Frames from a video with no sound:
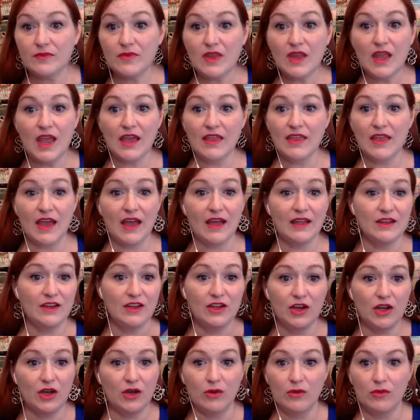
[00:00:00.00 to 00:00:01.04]
and that, you
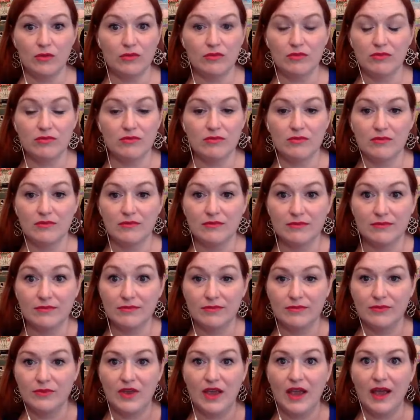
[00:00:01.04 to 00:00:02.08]
know,
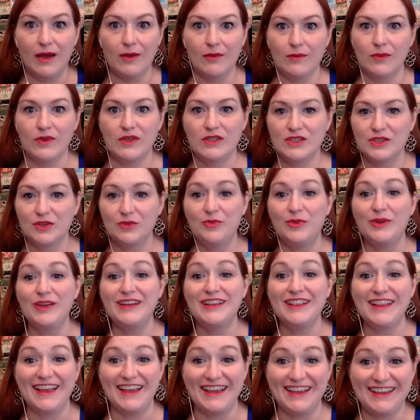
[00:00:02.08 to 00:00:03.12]
yeah, we should be
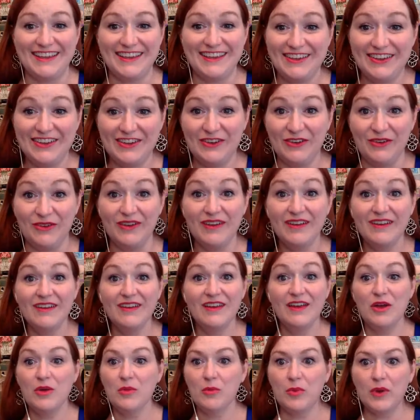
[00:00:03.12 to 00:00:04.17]
like you.
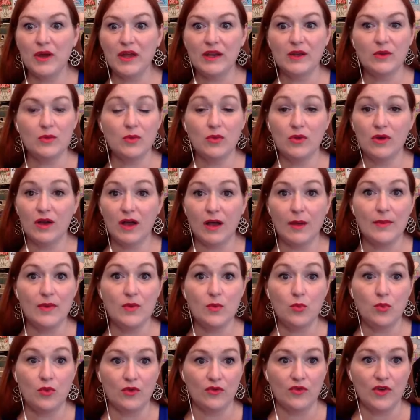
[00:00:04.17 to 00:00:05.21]
But I
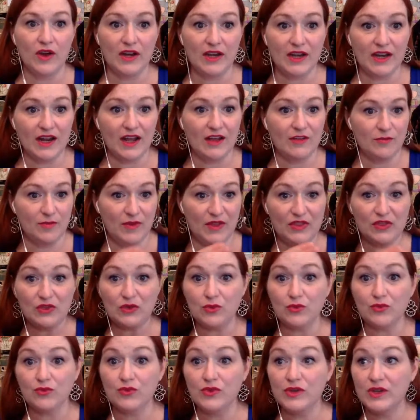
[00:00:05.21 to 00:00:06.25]
mean, Randy and I have been
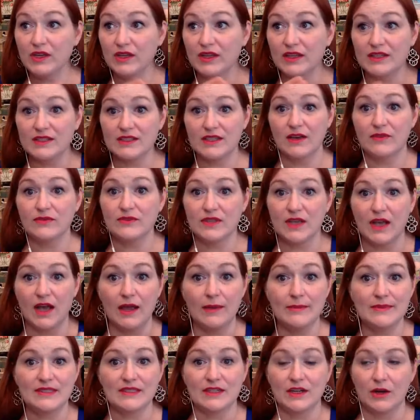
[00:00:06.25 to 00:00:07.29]
through really tough
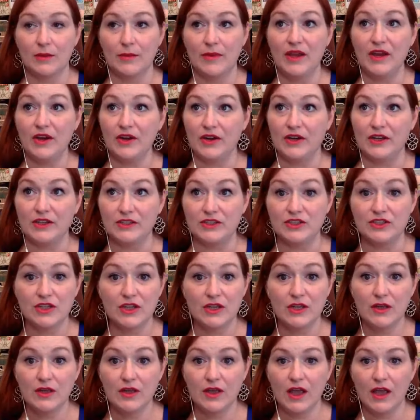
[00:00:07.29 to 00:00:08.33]
times in our marriage,
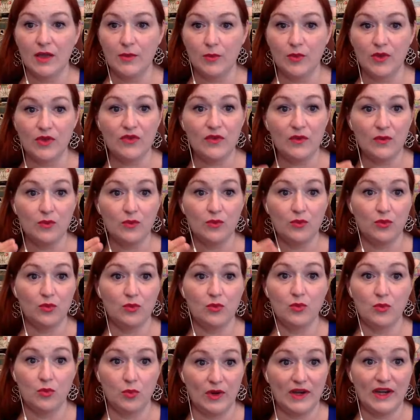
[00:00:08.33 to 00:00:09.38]
and we've,
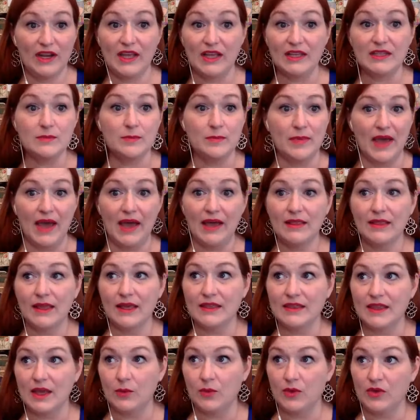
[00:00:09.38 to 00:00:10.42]
when it gets bad
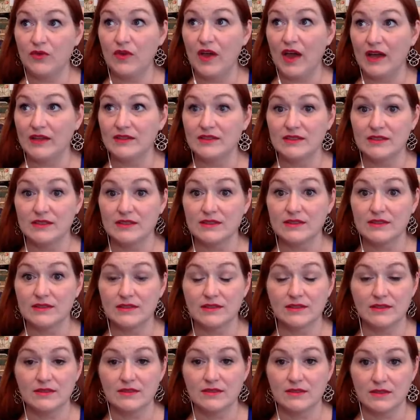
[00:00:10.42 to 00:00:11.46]
like that, we've had to
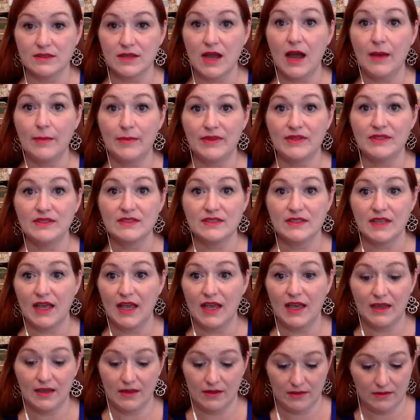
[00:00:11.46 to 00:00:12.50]
stop and
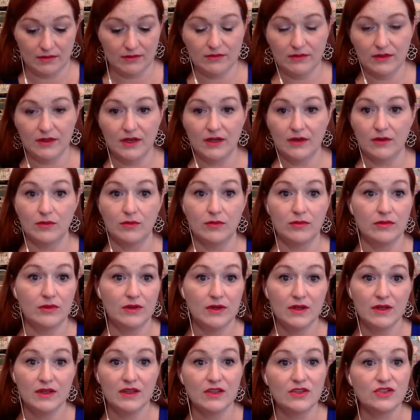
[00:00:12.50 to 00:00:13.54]
say, you know,
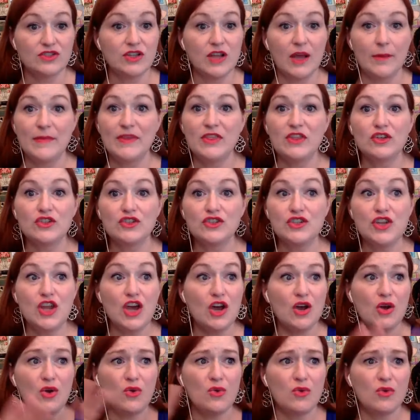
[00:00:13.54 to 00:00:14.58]
there's, I mean, there's
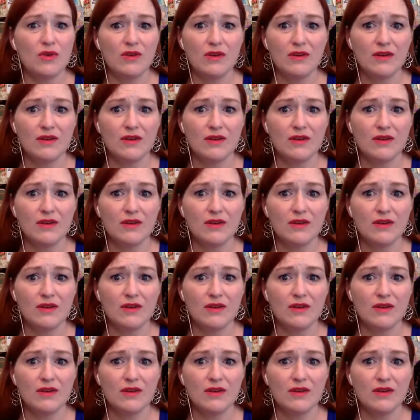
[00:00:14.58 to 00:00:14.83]
no,